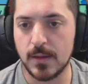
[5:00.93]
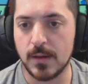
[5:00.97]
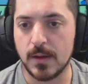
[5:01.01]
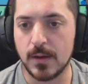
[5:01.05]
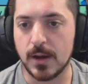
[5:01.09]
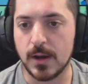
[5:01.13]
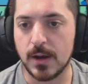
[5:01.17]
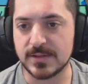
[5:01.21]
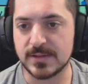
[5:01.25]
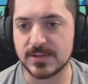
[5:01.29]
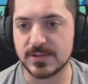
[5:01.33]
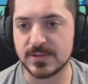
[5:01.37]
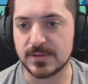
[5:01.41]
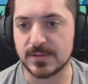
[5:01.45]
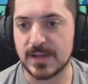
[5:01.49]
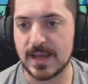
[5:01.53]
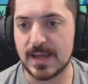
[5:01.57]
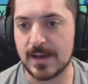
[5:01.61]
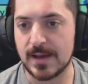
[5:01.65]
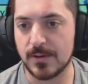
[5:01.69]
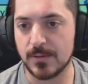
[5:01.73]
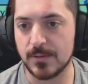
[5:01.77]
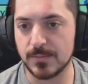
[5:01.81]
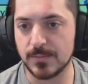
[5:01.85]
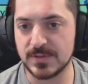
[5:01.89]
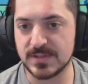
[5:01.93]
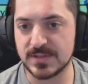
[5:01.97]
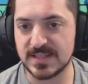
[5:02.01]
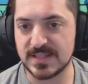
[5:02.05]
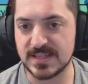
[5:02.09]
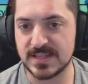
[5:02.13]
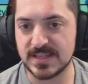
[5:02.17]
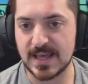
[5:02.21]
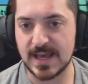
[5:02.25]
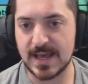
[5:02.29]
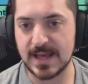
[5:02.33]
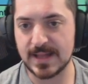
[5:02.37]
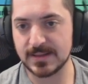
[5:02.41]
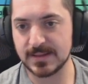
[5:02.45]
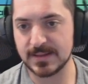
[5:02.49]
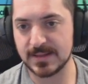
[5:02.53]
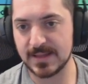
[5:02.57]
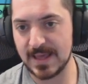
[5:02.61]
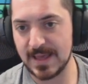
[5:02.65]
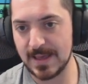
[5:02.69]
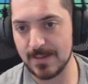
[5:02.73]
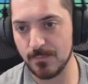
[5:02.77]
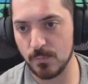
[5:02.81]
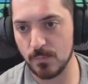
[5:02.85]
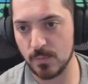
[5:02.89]
All right, so now we see that
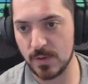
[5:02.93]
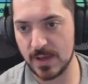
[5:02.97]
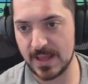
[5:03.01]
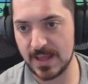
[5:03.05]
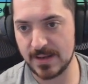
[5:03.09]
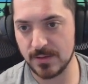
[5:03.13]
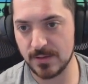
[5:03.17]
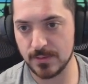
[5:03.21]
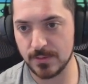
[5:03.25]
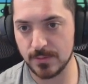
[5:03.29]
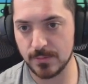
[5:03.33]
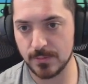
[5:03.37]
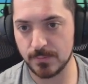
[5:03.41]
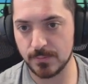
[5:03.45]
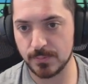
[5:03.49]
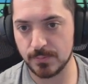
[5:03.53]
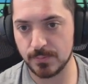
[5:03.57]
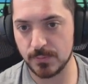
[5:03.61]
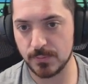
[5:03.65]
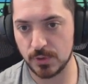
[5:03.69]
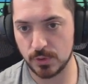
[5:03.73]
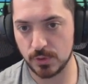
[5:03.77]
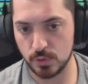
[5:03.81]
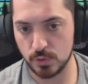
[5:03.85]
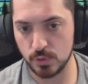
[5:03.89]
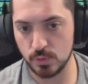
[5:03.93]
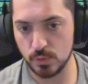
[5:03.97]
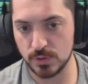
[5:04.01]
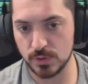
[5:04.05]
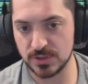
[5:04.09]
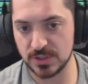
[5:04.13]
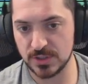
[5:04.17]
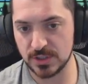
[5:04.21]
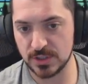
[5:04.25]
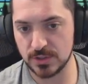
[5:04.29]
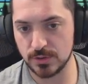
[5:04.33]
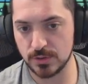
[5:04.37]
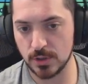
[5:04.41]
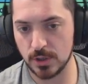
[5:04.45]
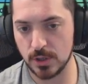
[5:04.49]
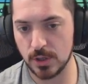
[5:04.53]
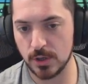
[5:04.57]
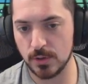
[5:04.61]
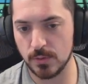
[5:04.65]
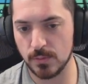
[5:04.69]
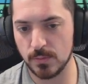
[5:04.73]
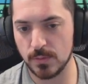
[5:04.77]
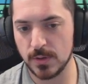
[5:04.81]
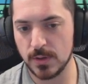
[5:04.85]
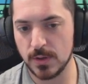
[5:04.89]
Lamb went, Nacua did
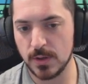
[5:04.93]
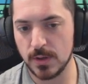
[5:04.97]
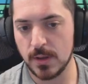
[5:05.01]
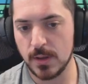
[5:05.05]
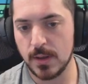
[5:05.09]
go.